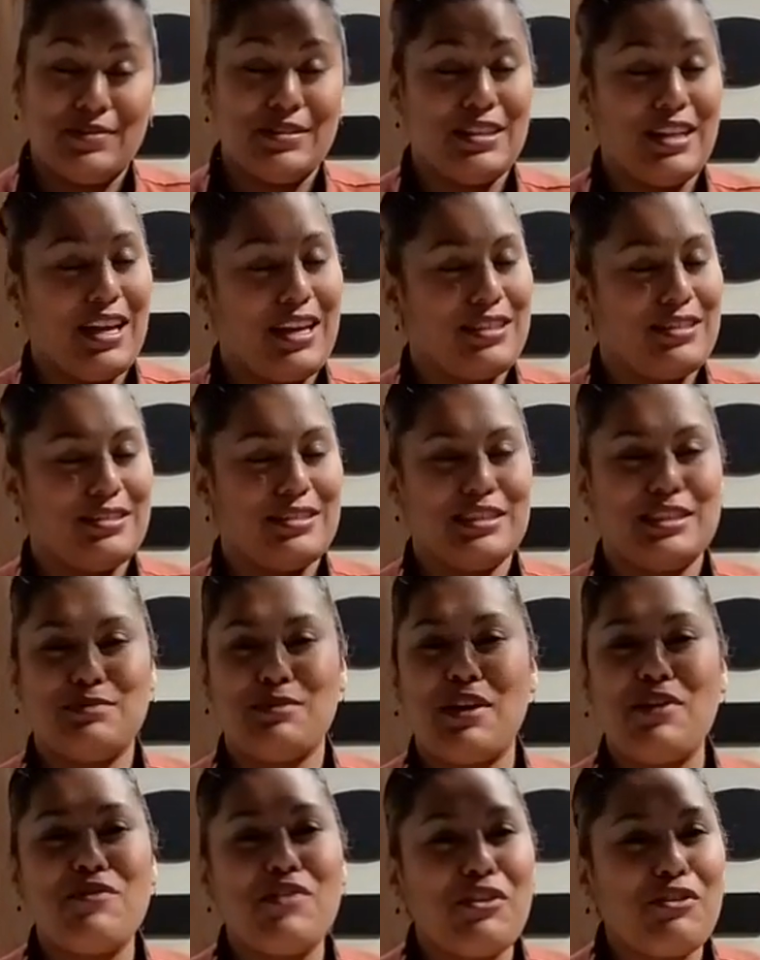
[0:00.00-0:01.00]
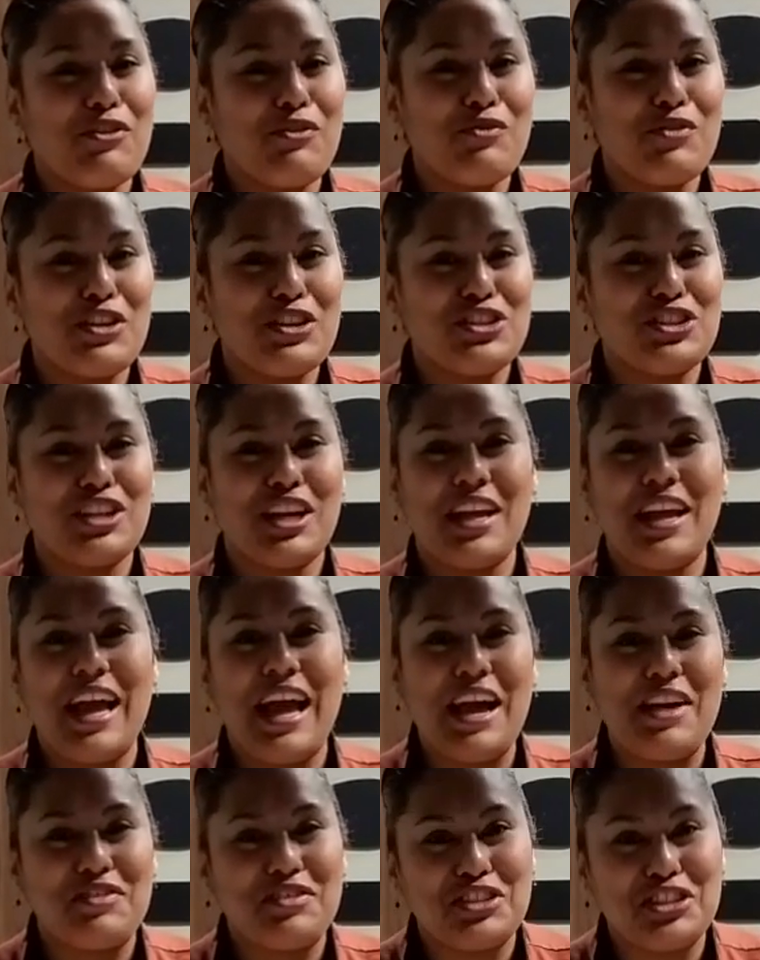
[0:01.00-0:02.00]
Yes, it's my favorite fish, and I
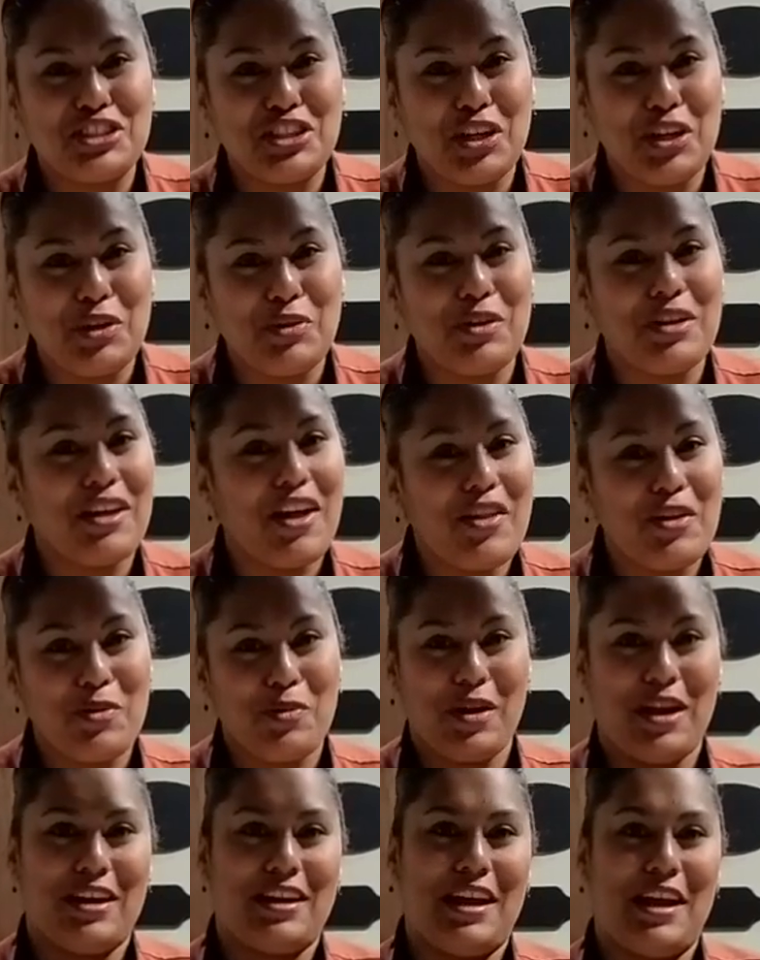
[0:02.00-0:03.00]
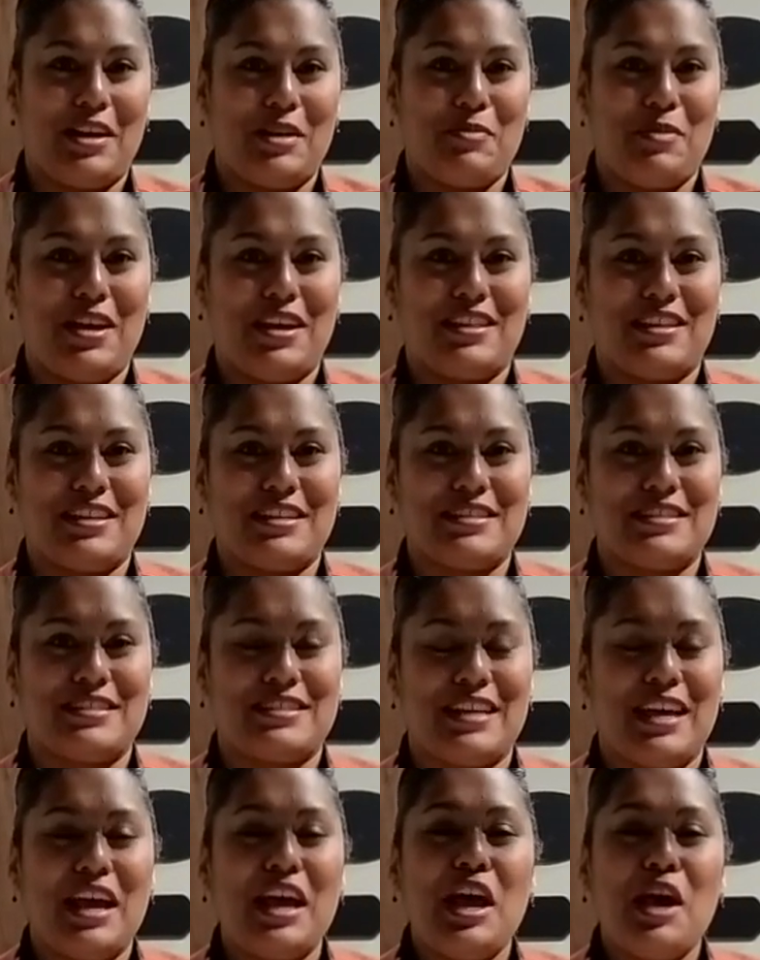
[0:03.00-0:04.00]
have to show you another way on how to make
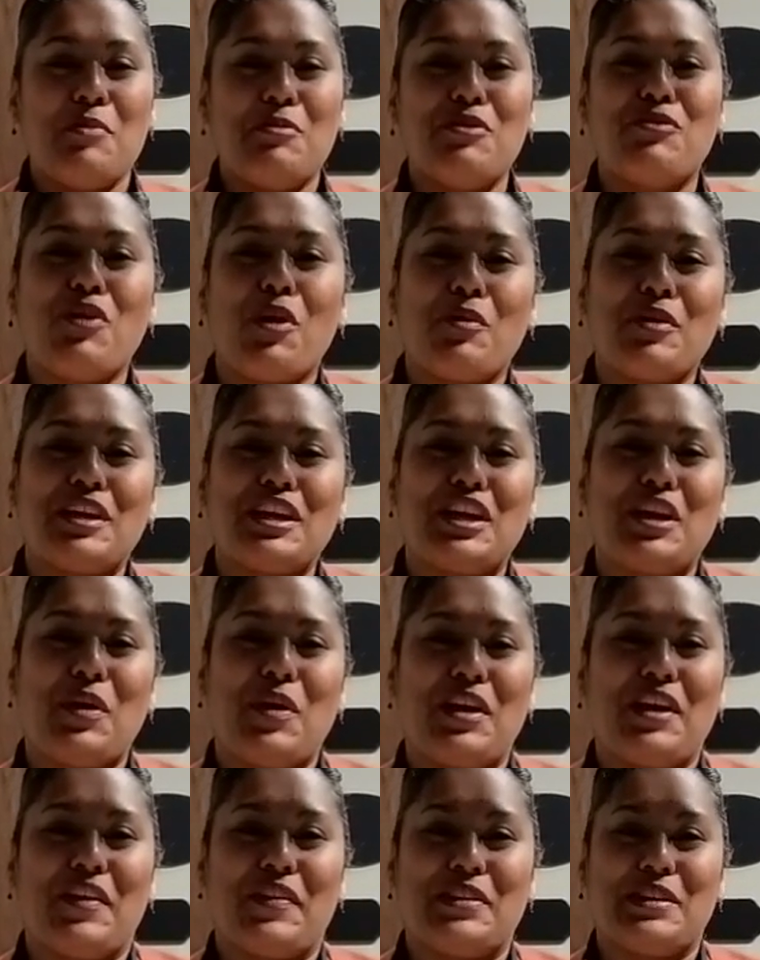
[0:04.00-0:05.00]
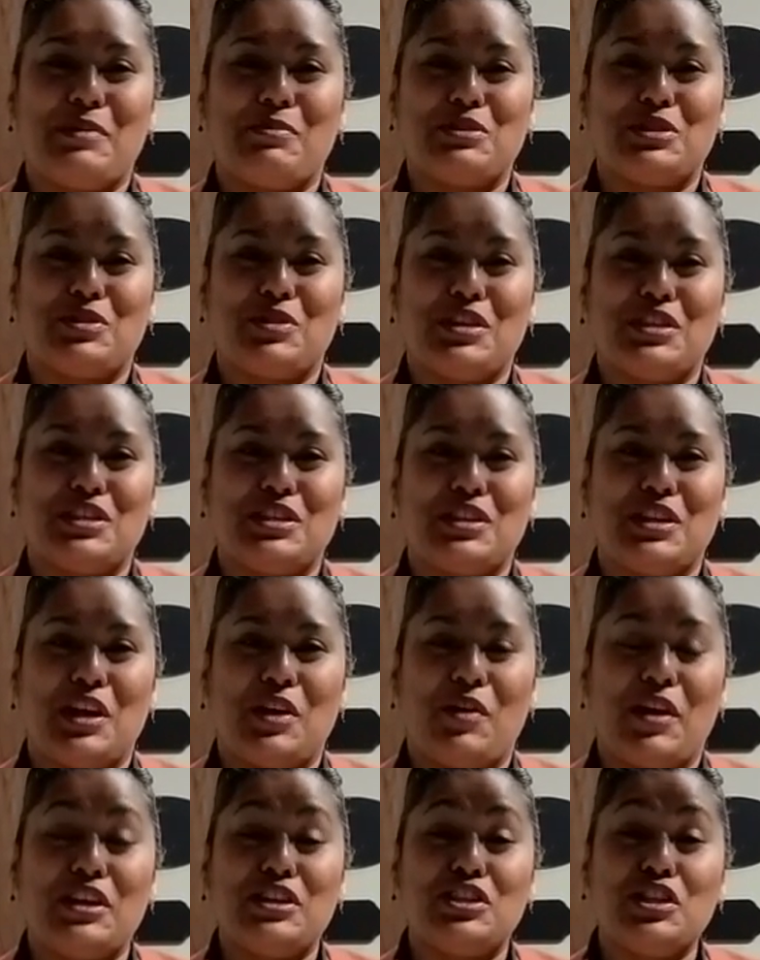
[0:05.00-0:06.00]
this. Before we get going on the demonstration though,
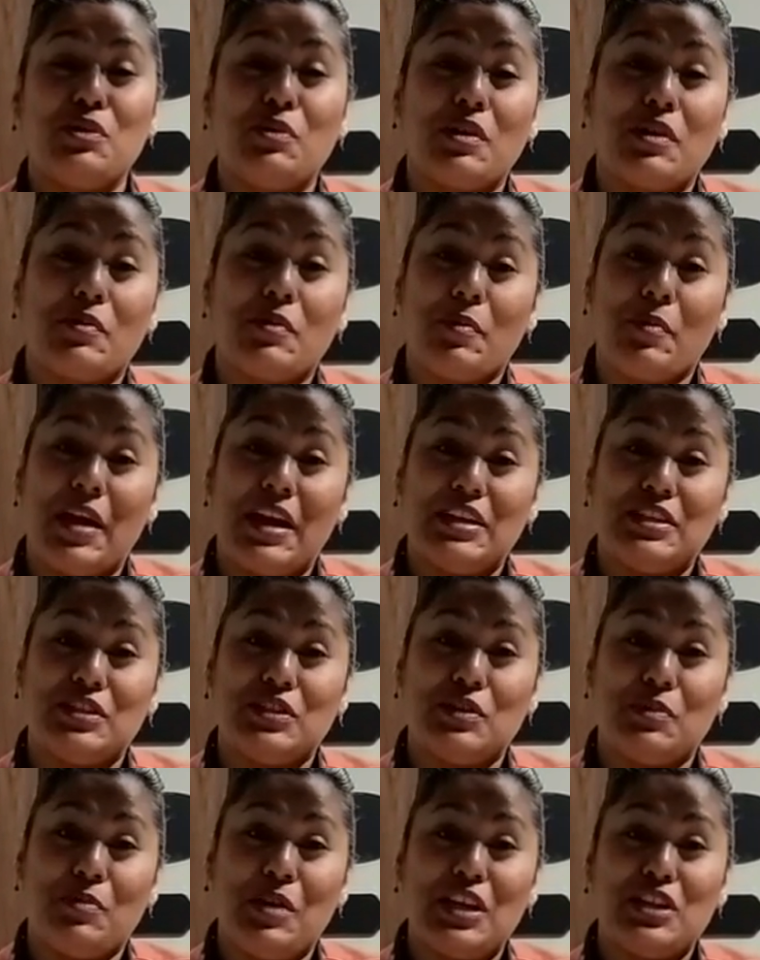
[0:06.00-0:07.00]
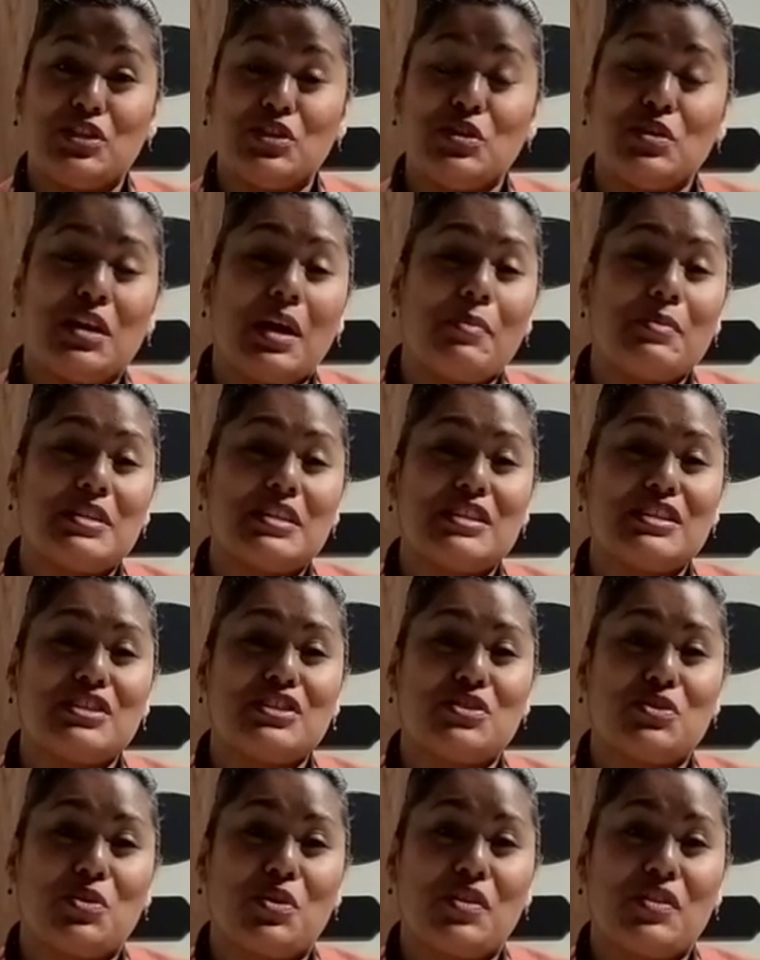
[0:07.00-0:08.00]
I do want to remind you to make sure you come into the
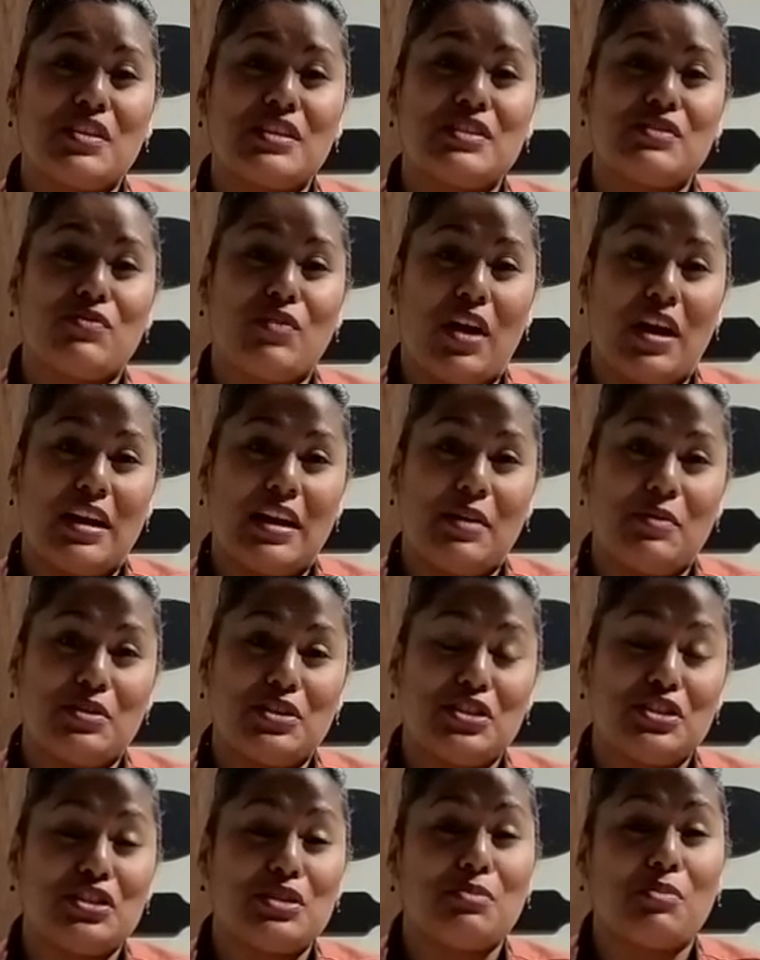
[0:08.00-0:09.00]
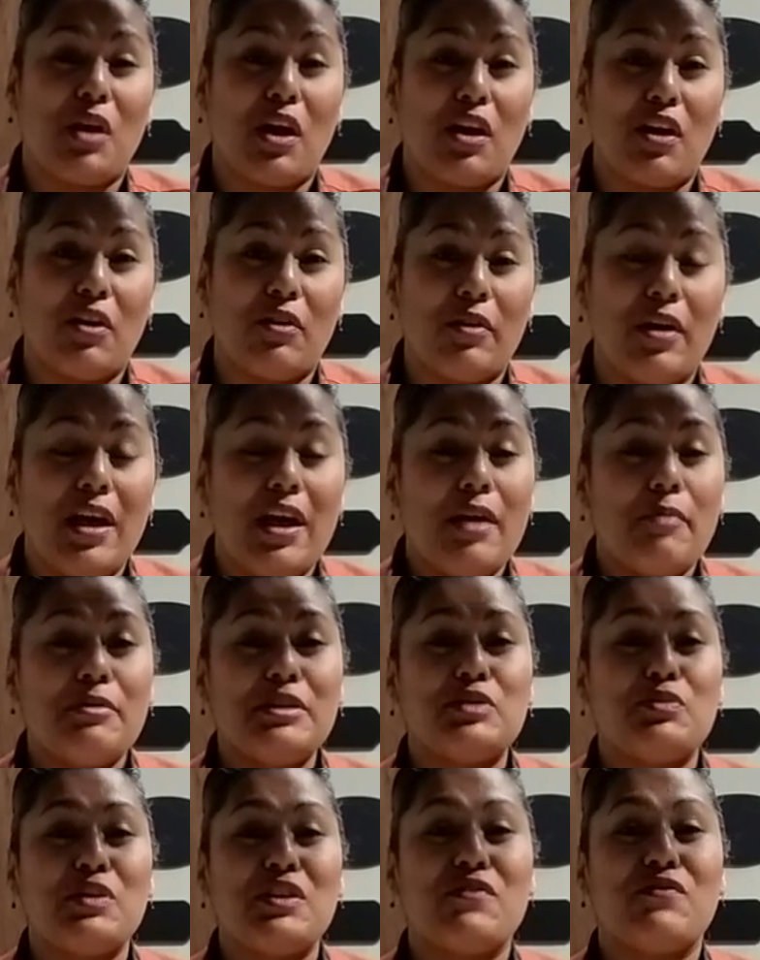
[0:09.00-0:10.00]
store this Friday, which is tomorrow,
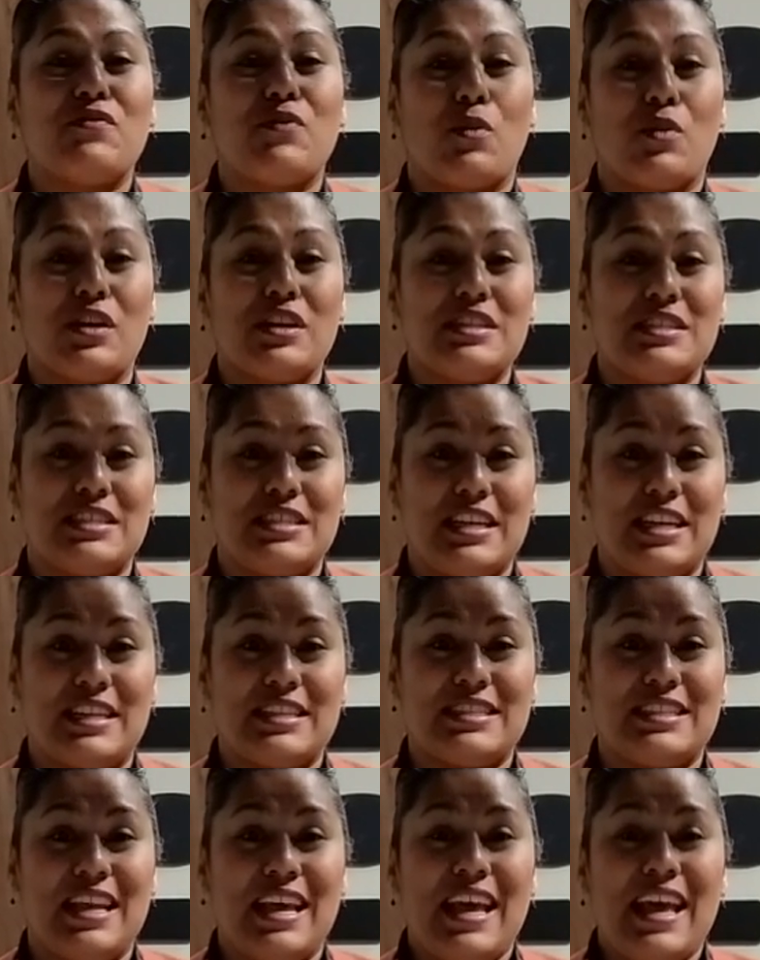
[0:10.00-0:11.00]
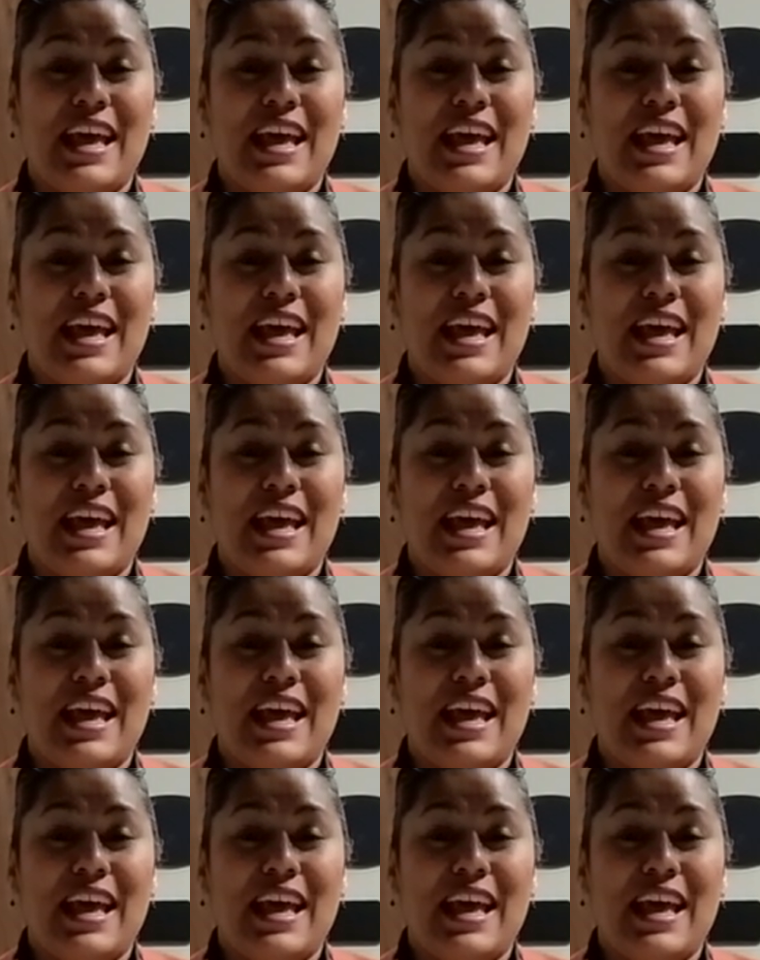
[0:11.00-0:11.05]
between 4 and 6,